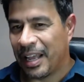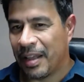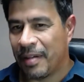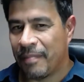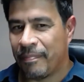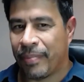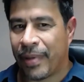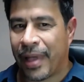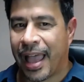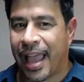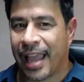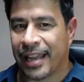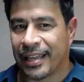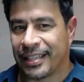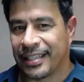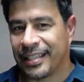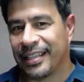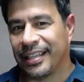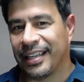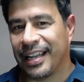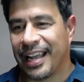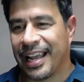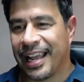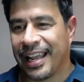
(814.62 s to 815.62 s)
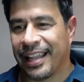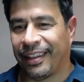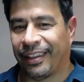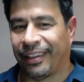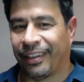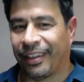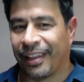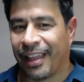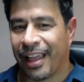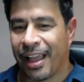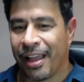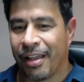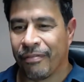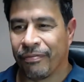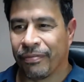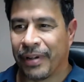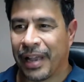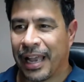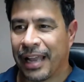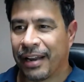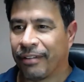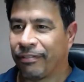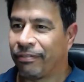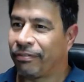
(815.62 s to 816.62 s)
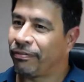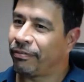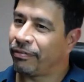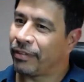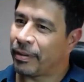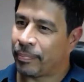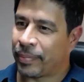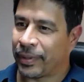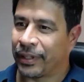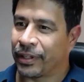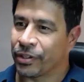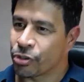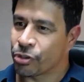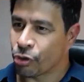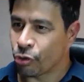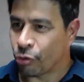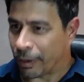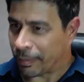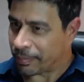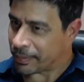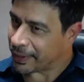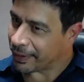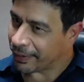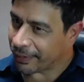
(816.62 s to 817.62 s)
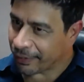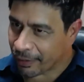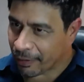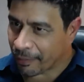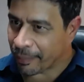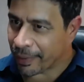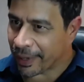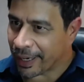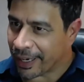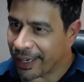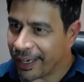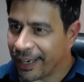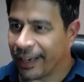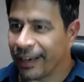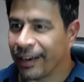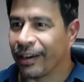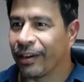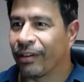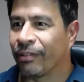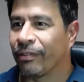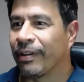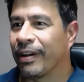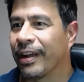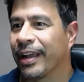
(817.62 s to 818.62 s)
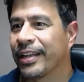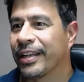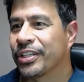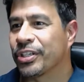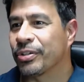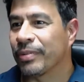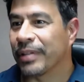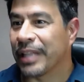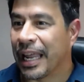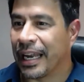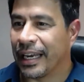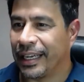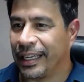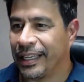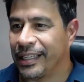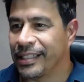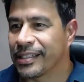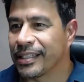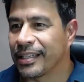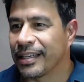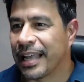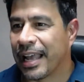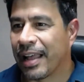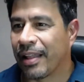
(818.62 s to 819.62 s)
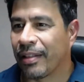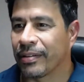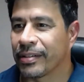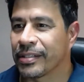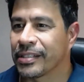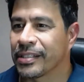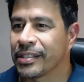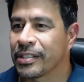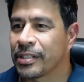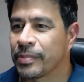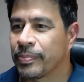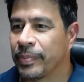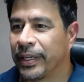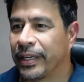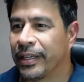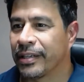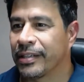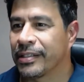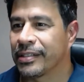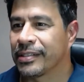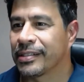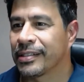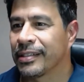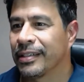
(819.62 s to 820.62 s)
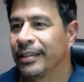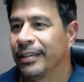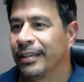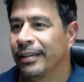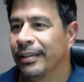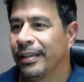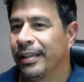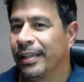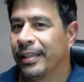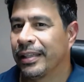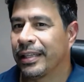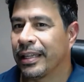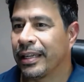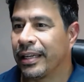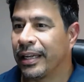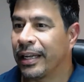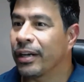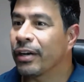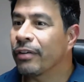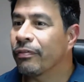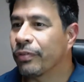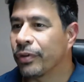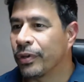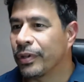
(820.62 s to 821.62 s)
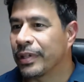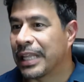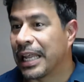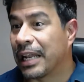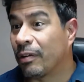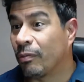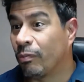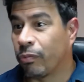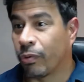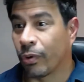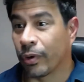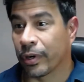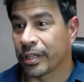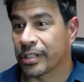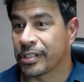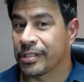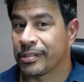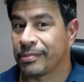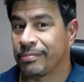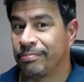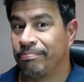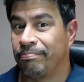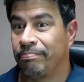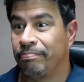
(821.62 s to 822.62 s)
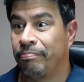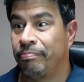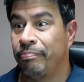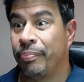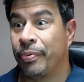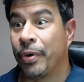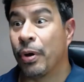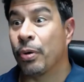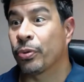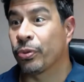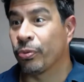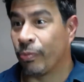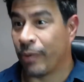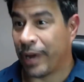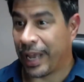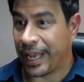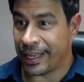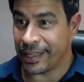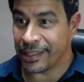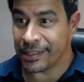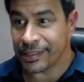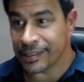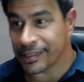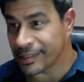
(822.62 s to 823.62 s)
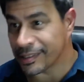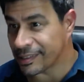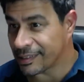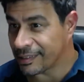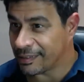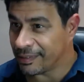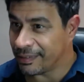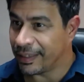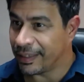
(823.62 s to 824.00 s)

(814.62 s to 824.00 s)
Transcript: But I love kind of flipping the script a little bit here, right? Doing that needs analysis because the interview then works both ways